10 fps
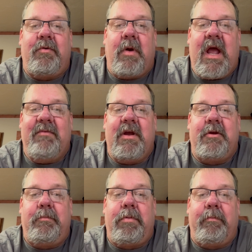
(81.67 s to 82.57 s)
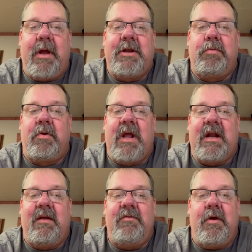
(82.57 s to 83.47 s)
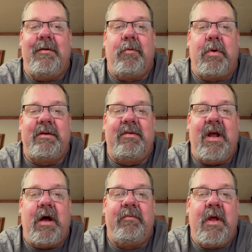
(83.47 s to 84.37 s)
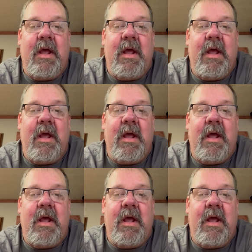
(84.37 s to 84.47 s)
or having a perpetual negative view of oneself.